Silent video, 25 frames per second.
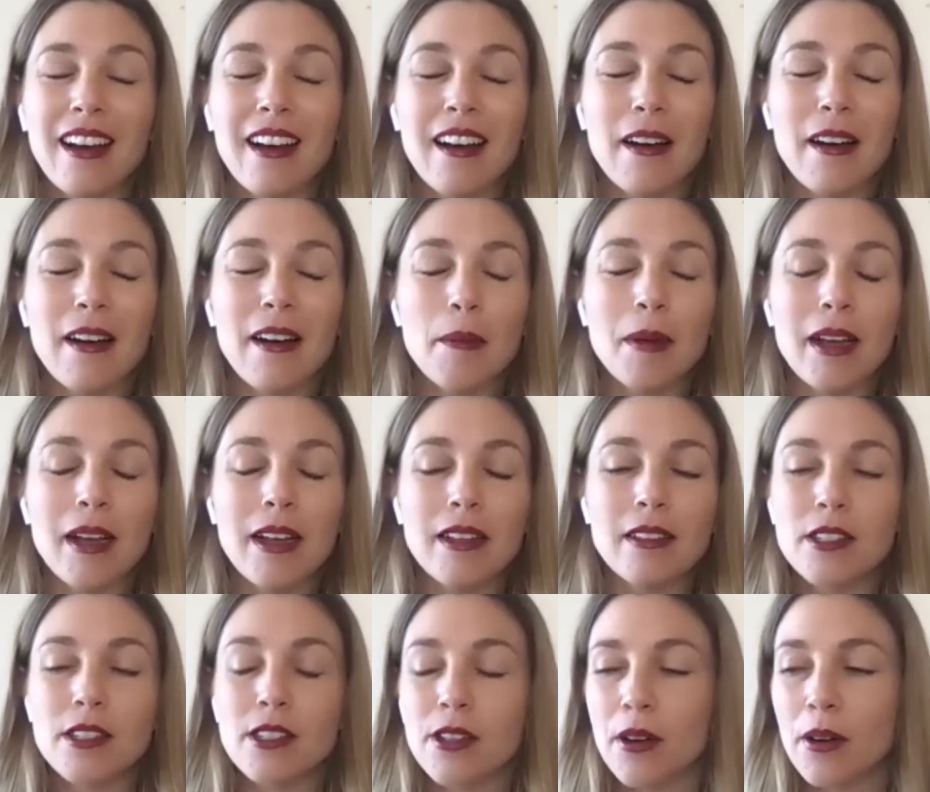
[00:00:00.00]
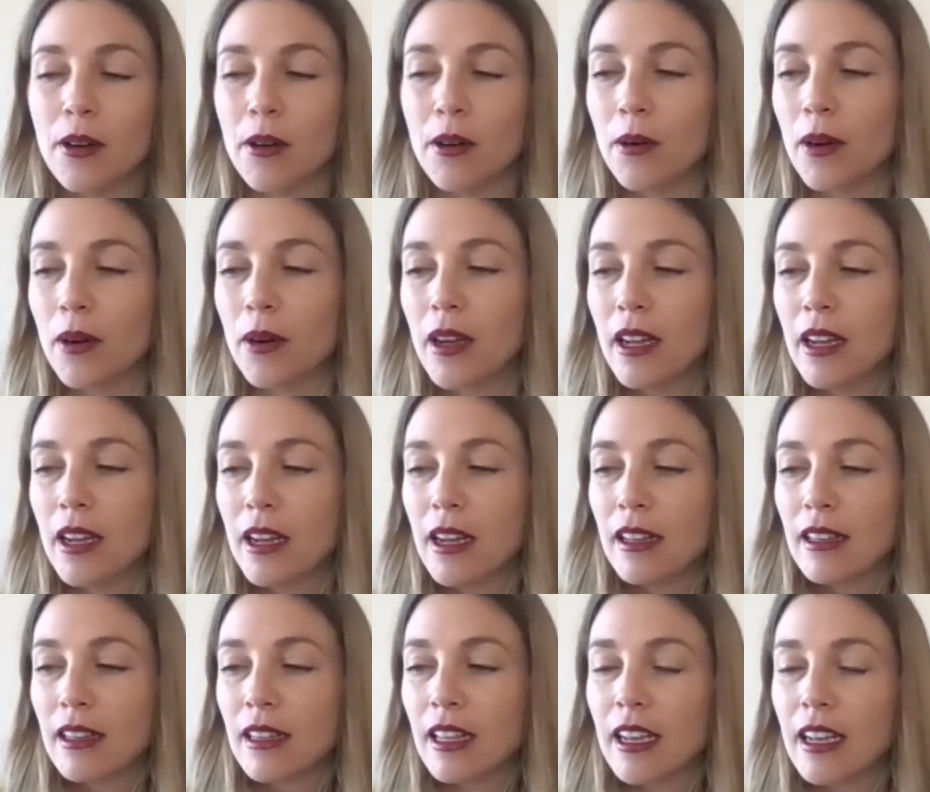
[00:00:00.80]
Um, and so
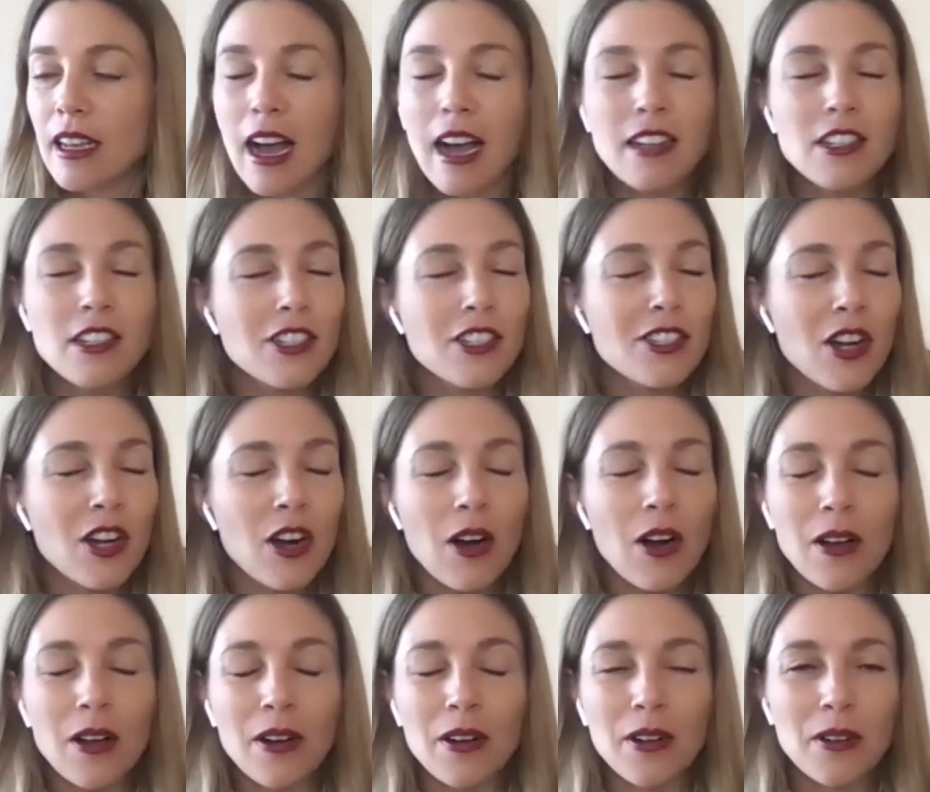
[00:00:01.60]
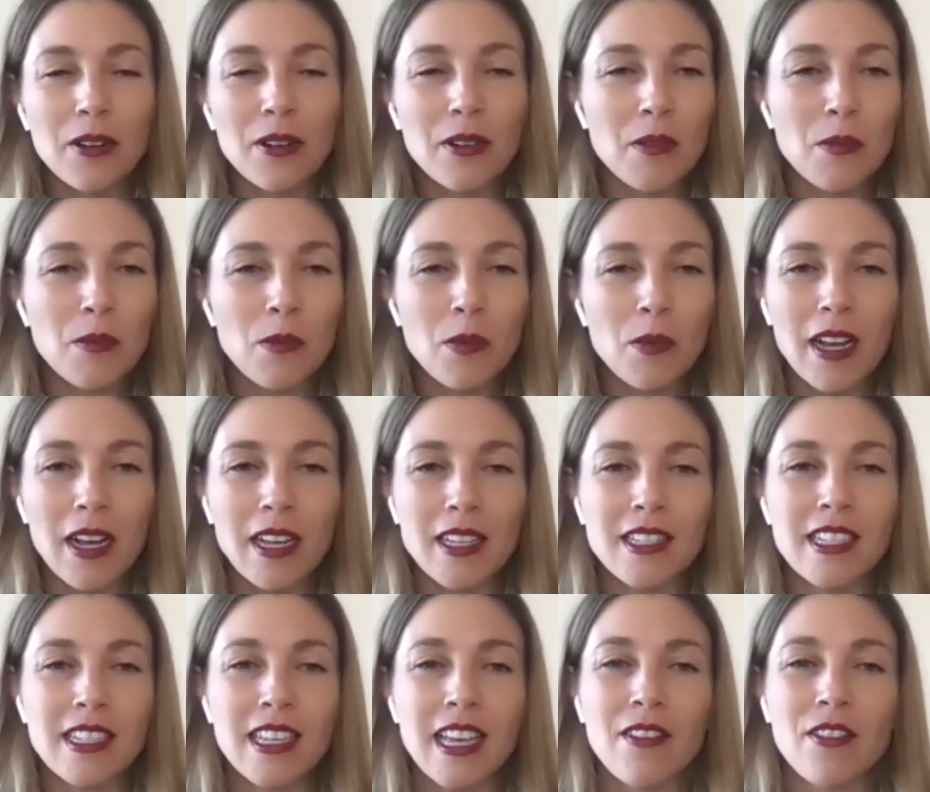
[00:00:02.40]
Like, I just honor when I
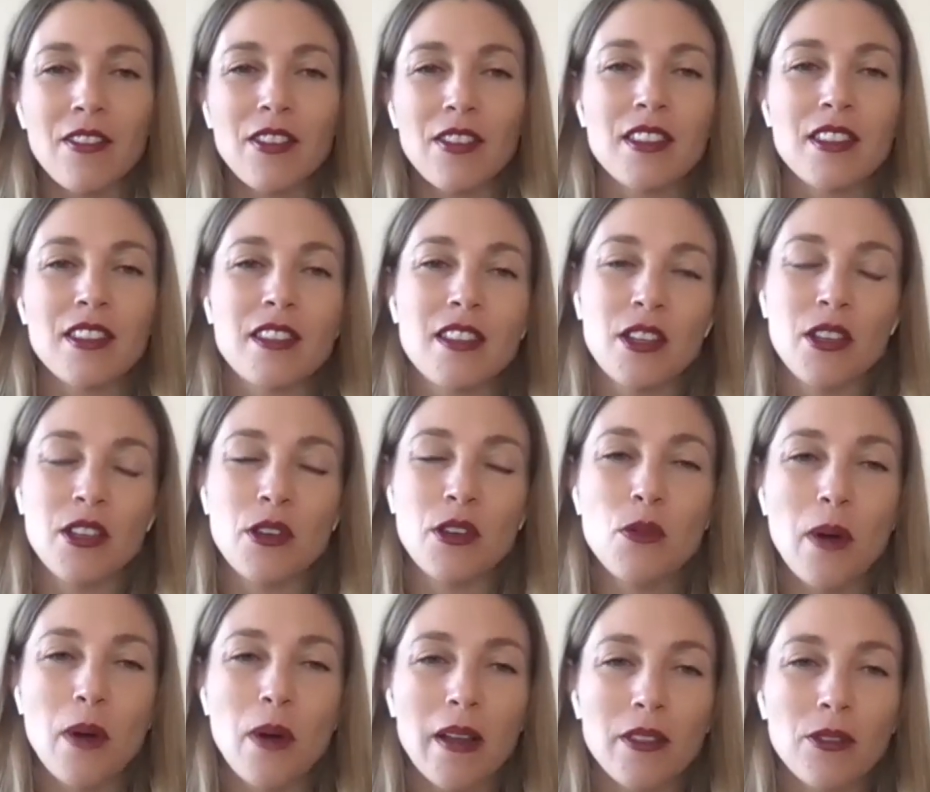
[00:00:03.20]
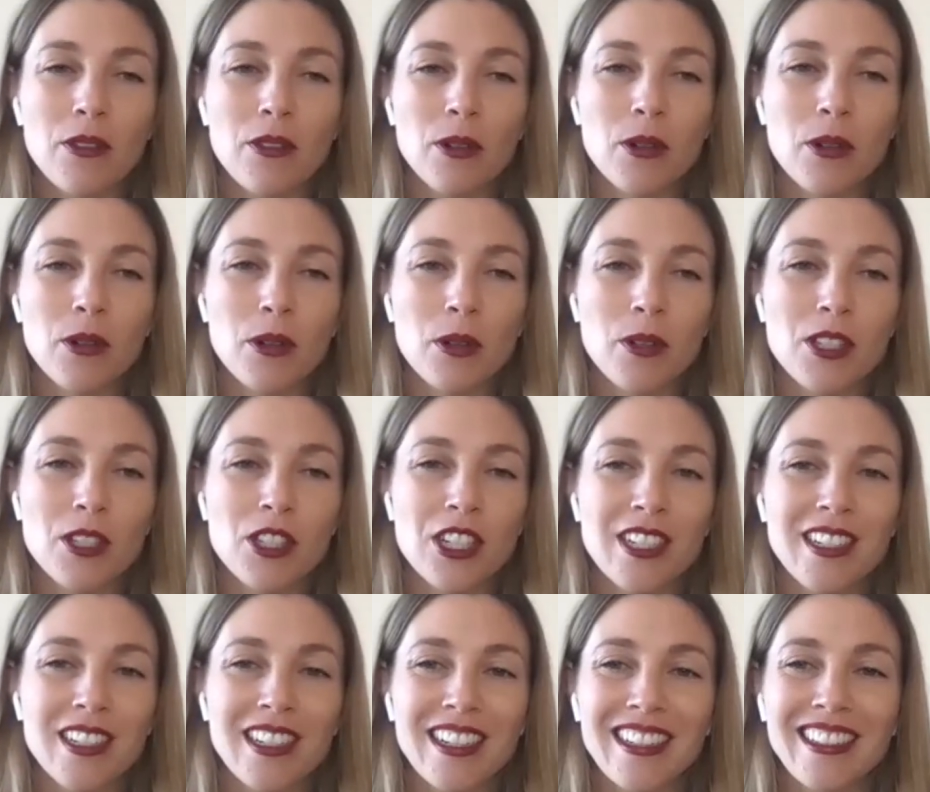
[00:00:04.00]
see everything that you went through,
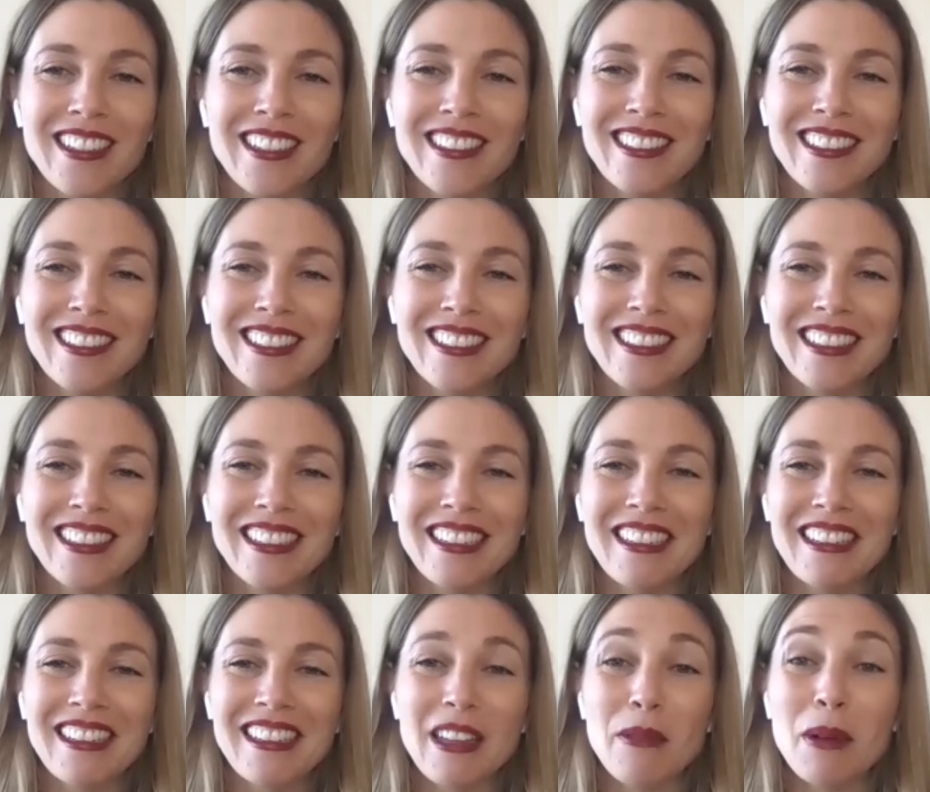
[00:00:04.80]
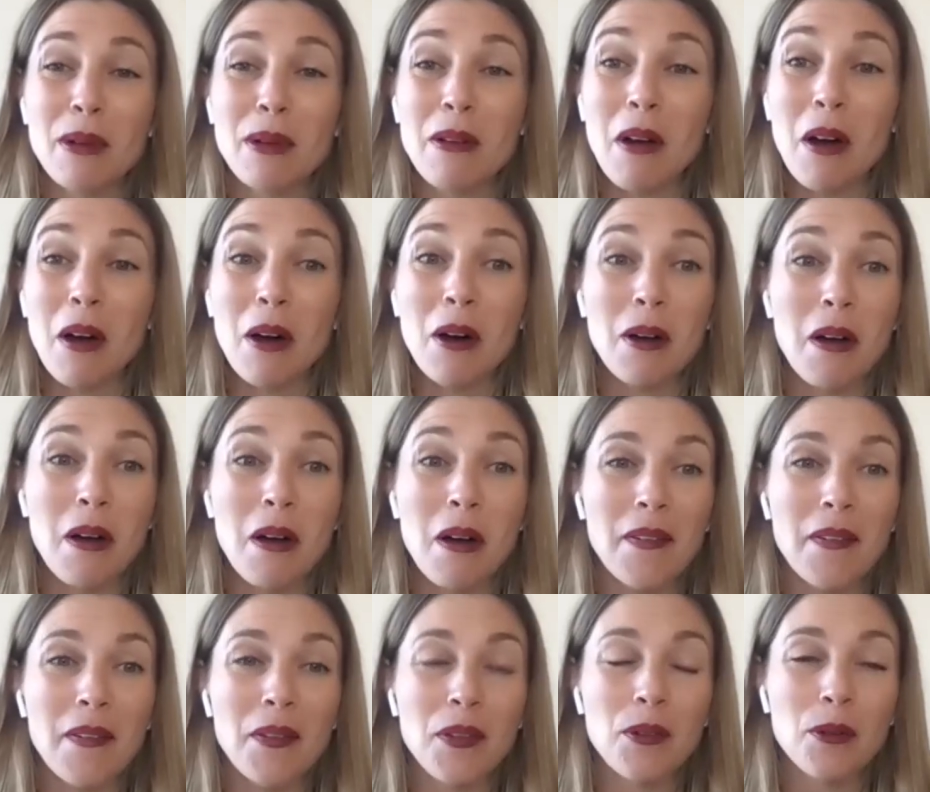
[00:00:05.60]
Cristina, and like that we've all
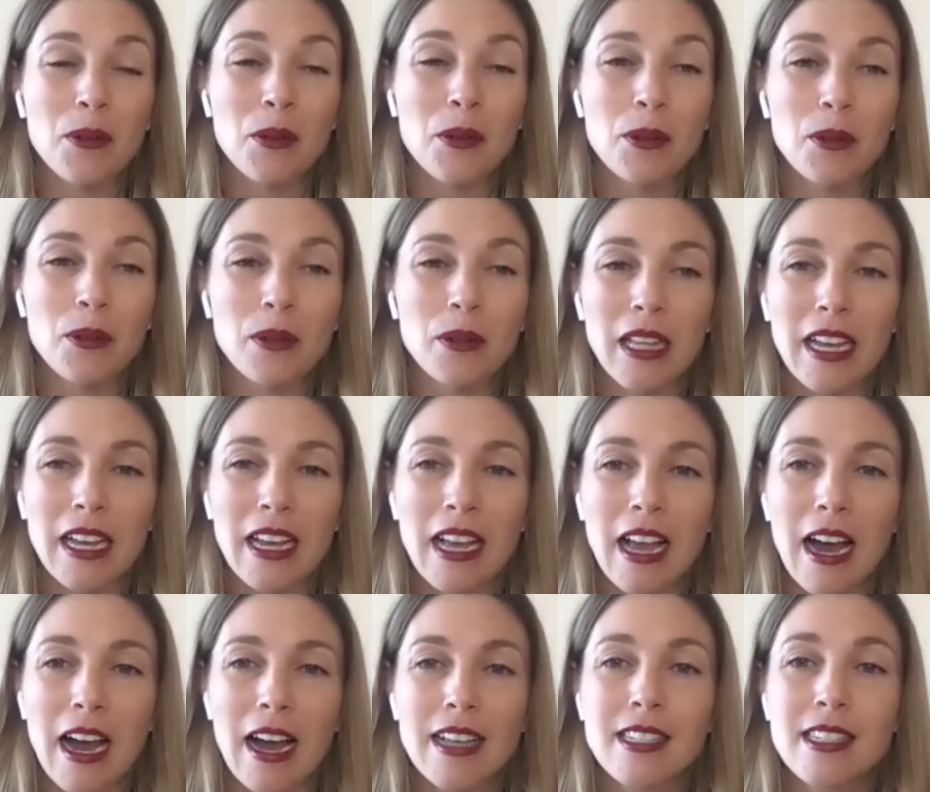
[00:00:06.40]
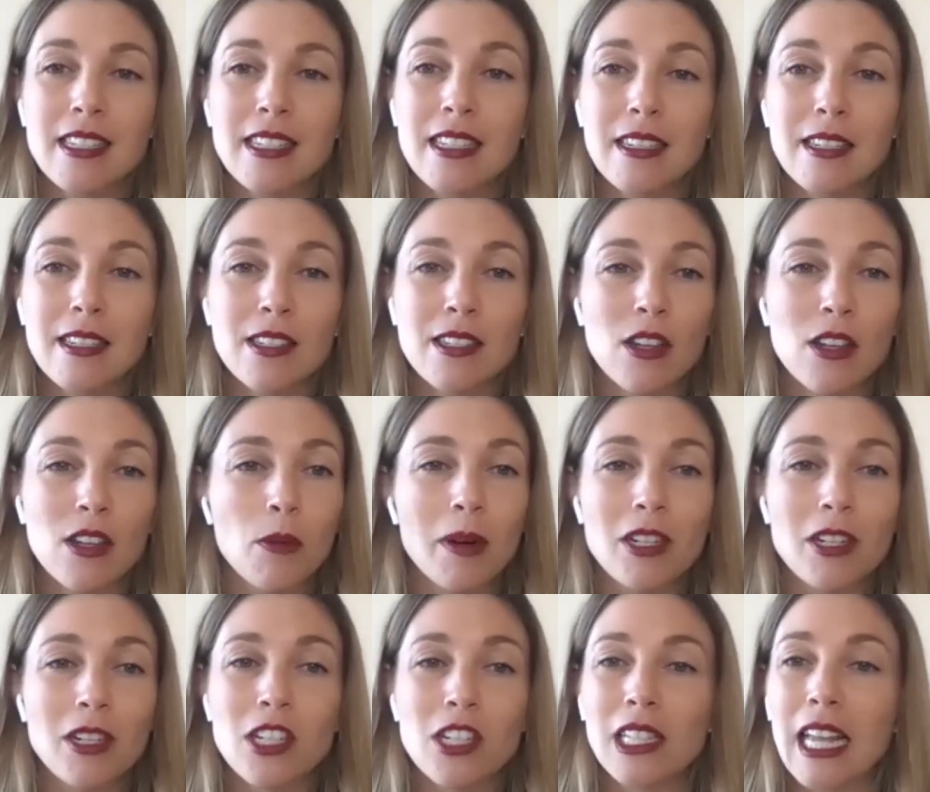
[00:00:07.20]
gone through, like I see so
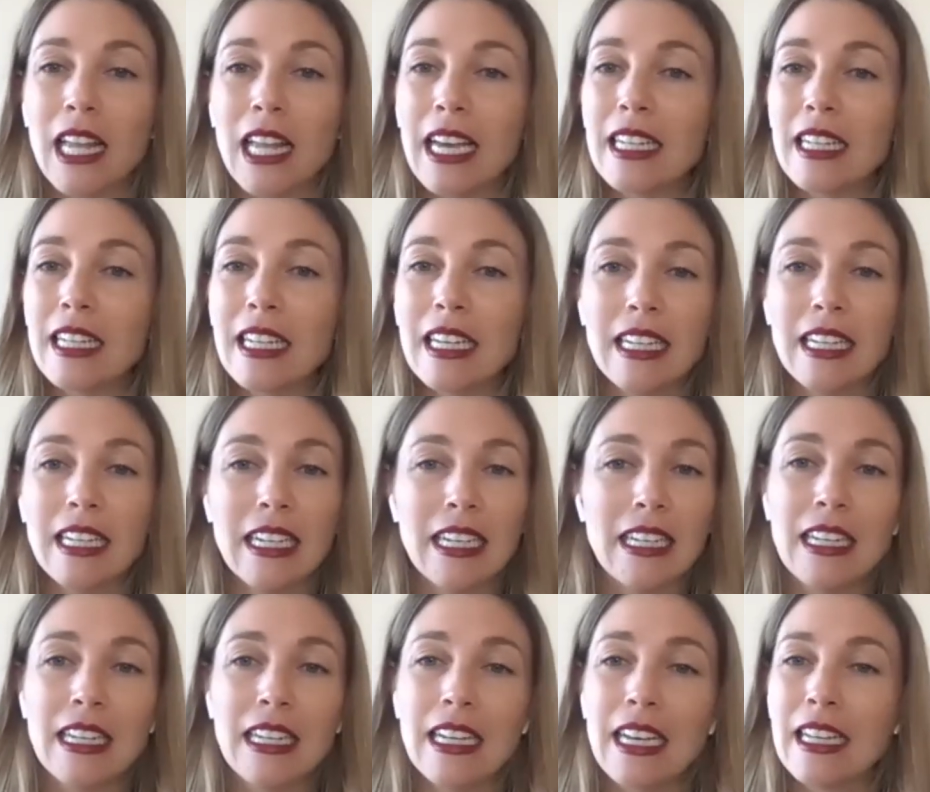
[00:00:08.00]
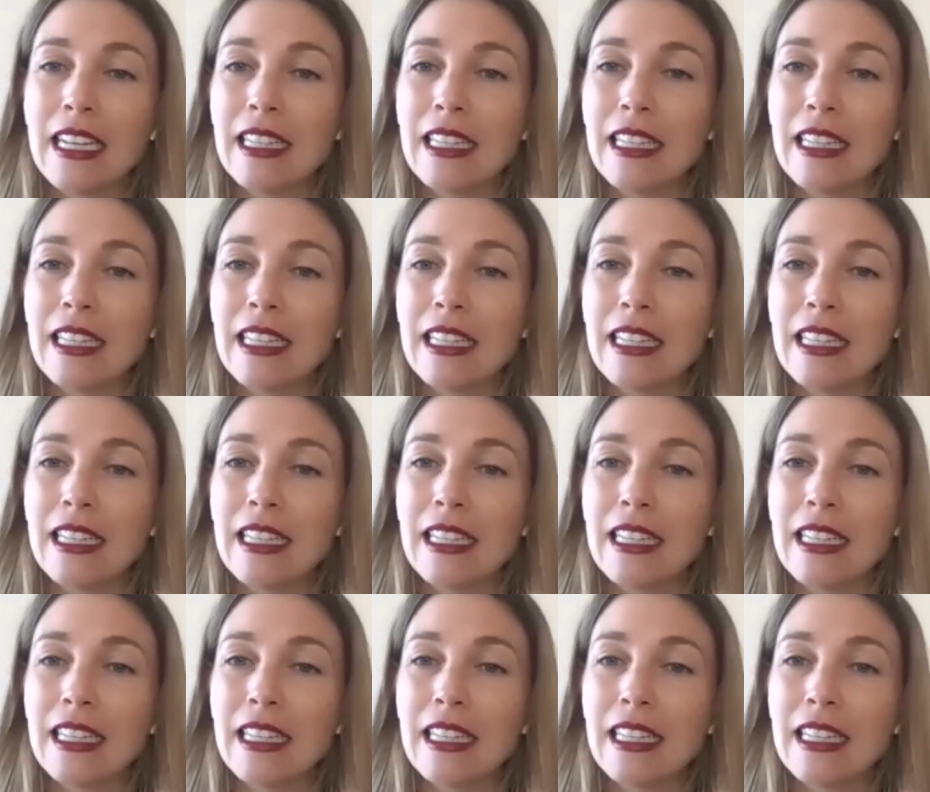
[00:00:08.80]
much light in it.